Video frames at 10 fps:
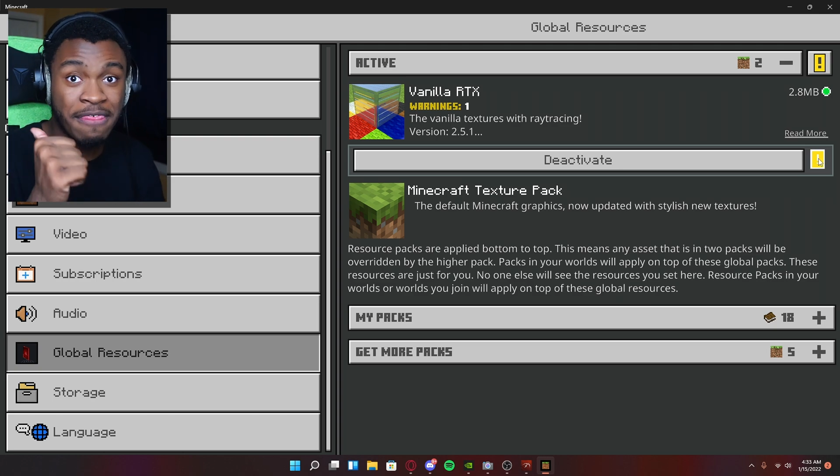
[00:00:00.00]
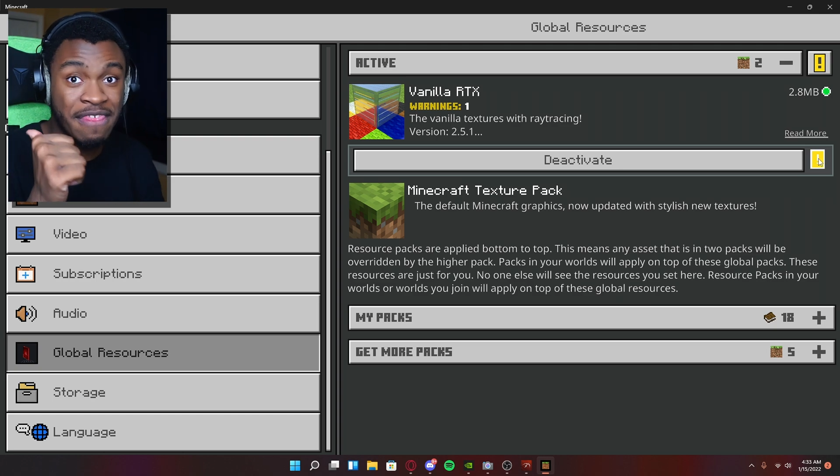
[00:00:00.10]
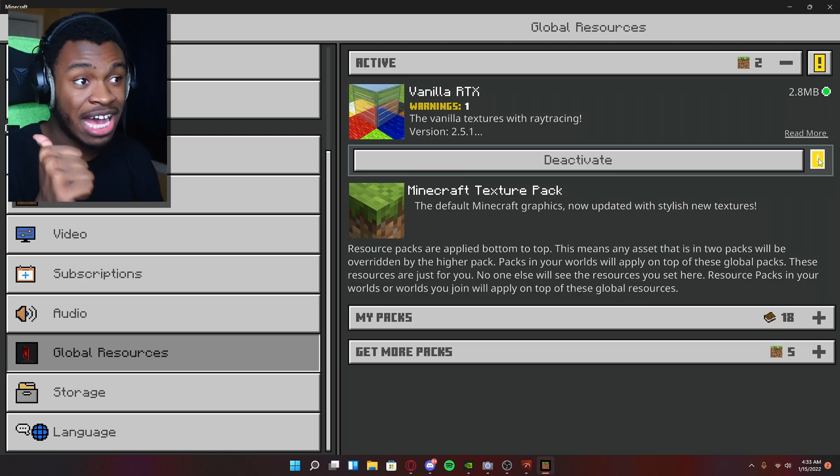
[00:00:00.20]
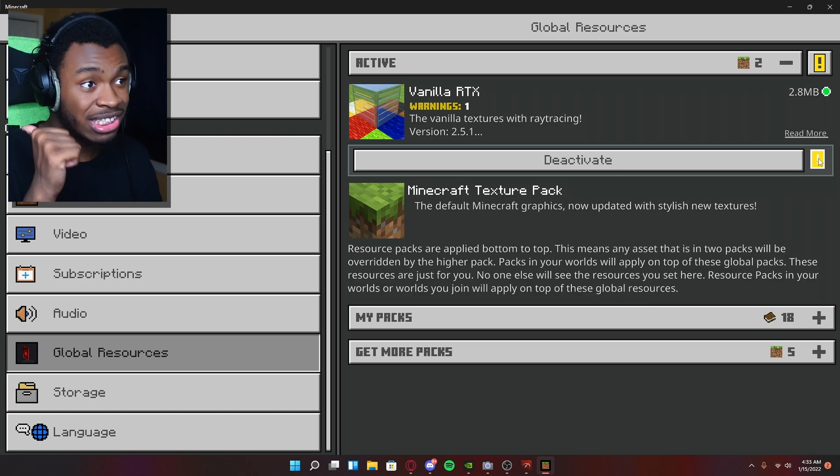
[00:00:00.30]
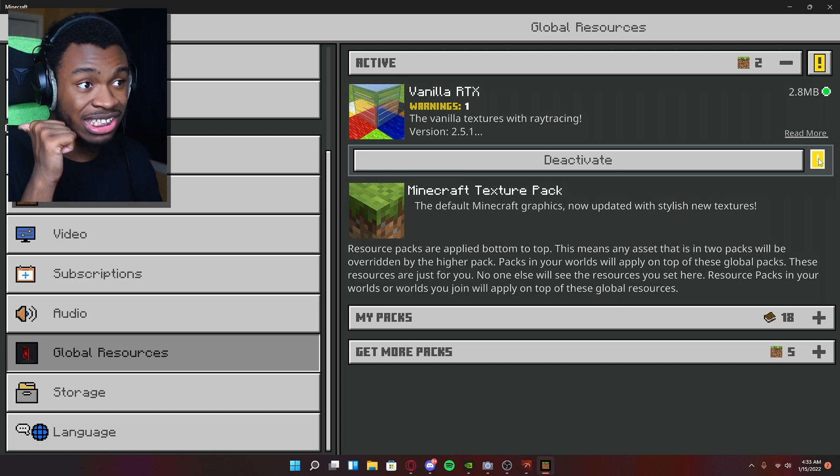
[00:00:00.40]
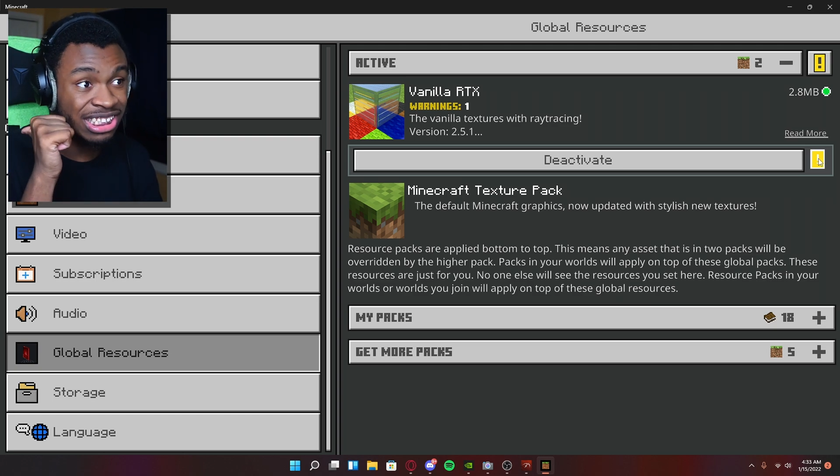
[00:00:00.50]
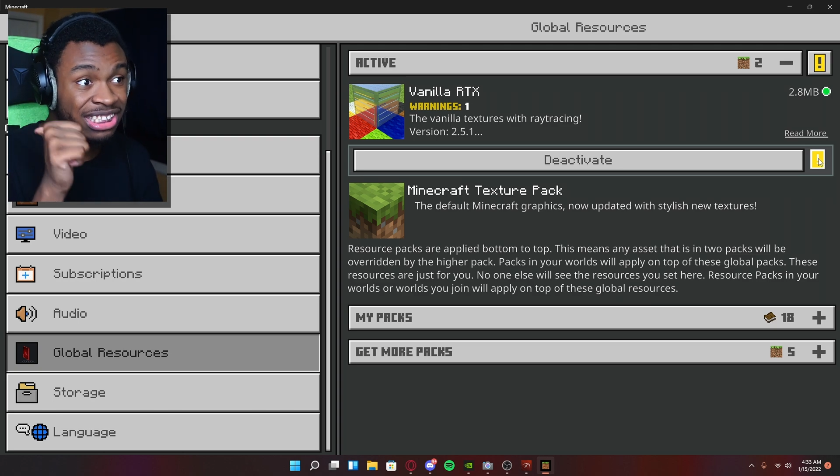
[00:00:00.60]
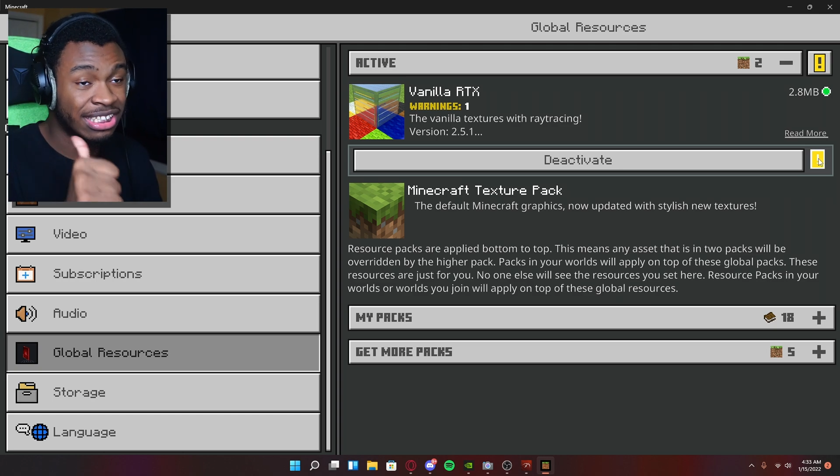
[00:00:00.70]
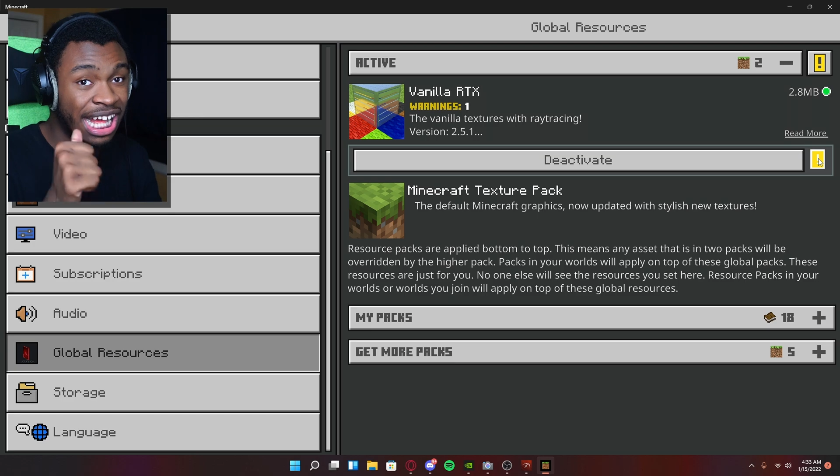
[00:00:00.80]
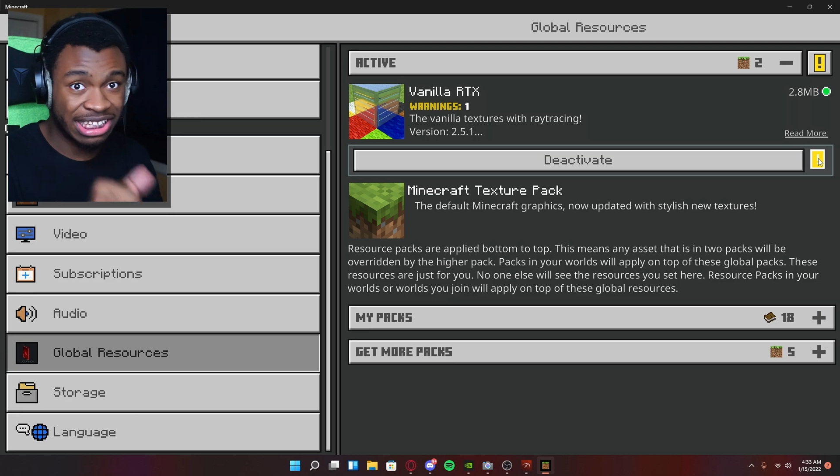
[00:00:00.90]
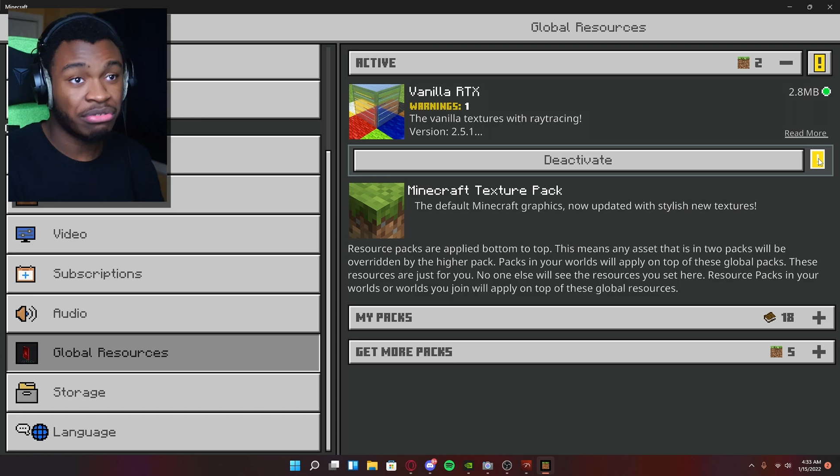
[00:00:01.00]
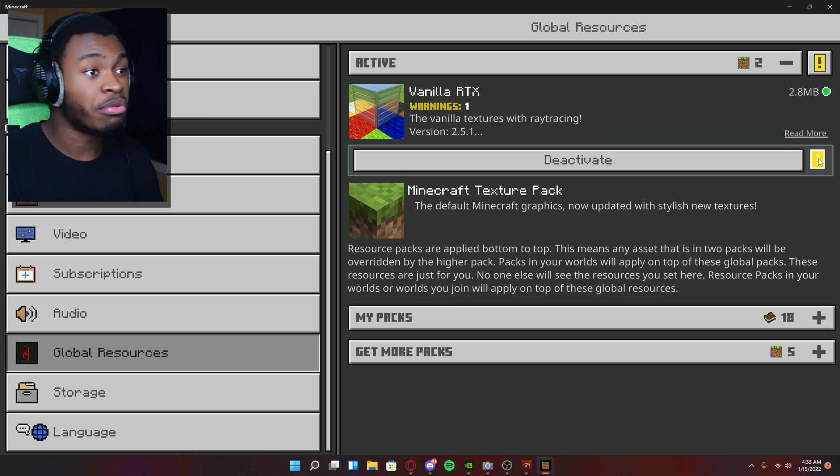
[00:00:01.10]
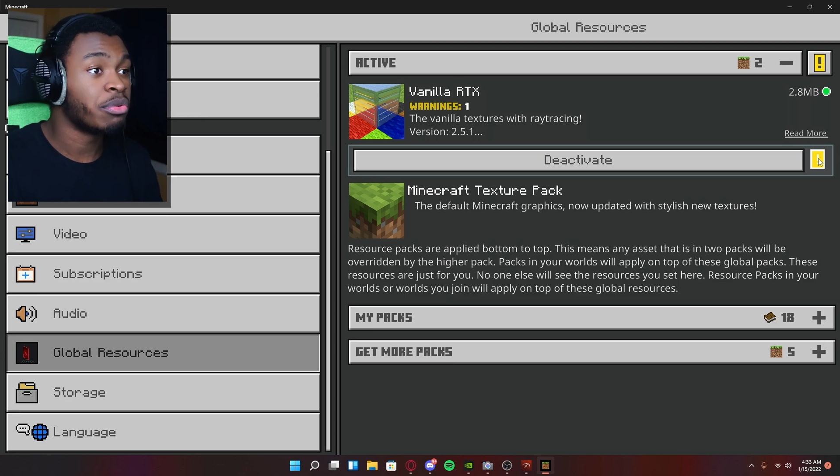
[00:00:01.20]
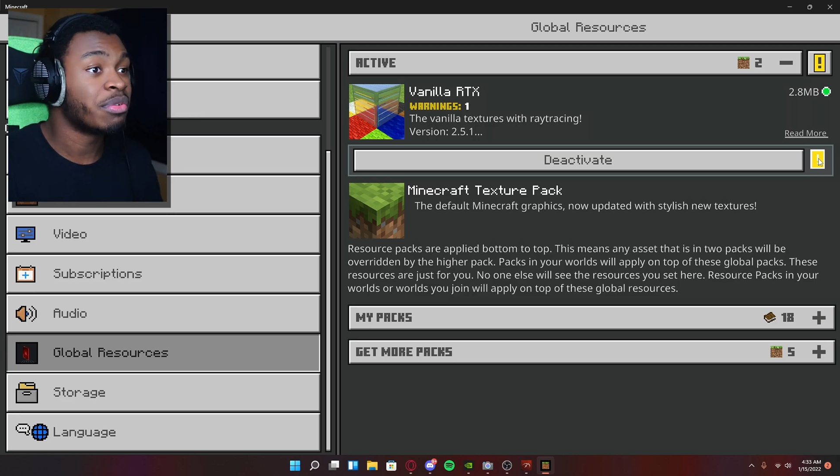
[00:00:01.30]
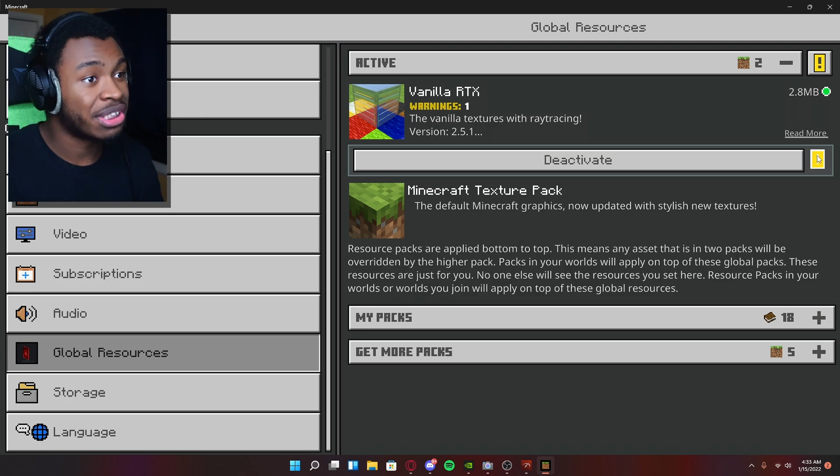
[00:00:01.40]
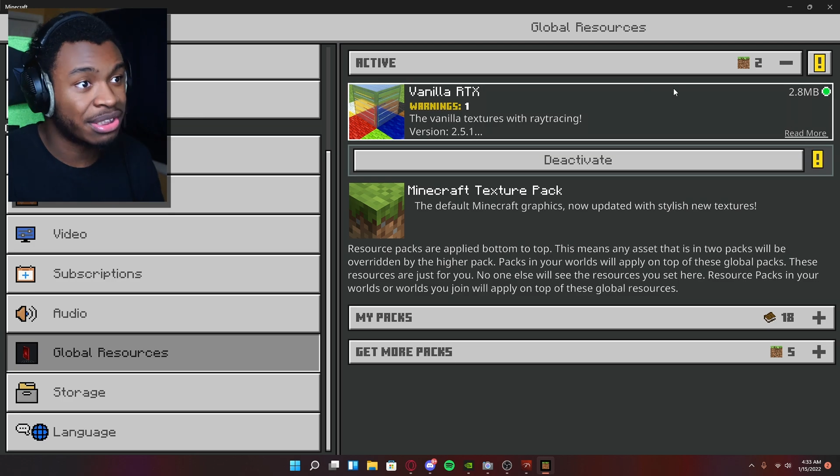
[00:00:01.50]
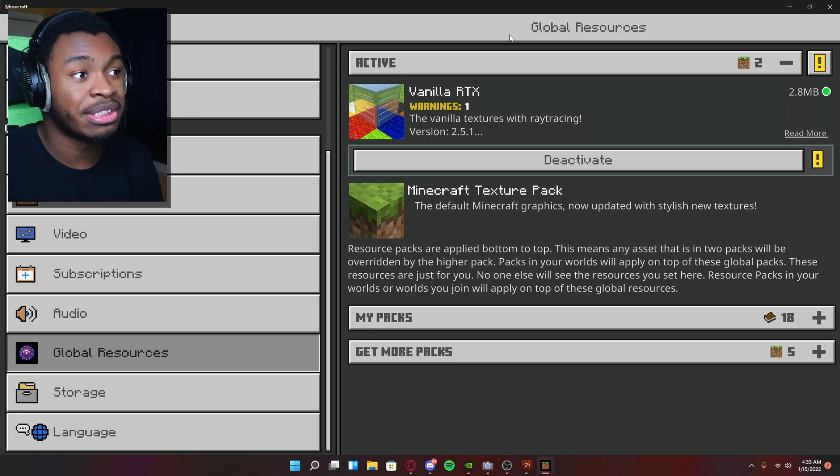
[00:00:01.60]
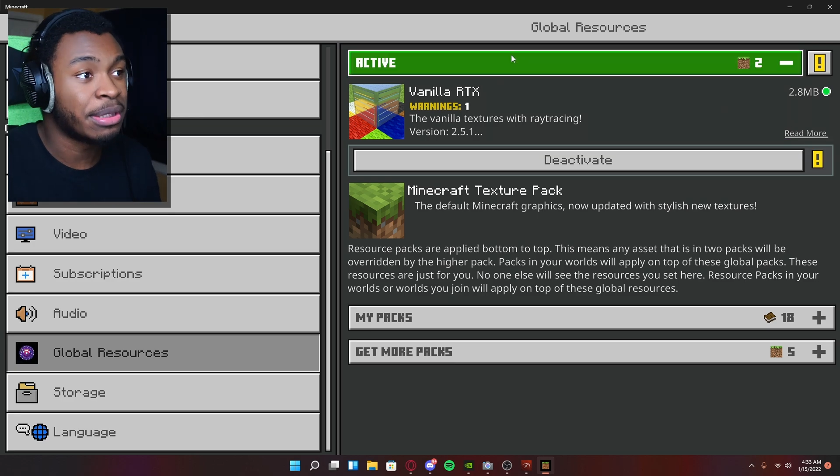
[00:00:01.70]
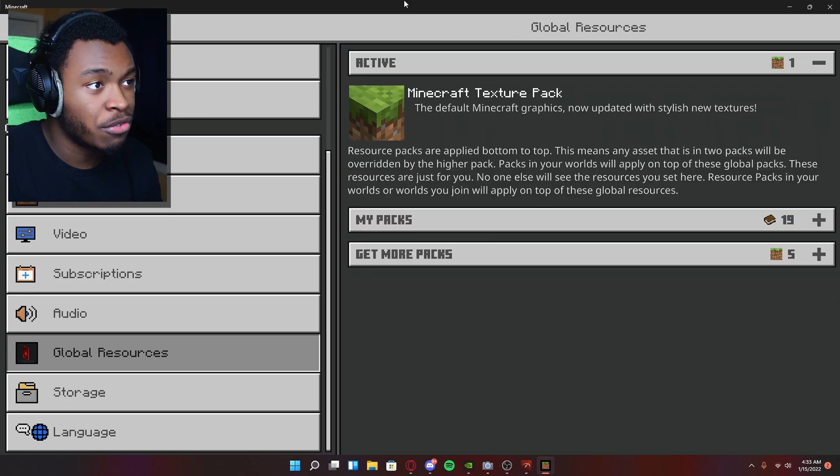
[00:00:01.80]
That's exactly what we want to see.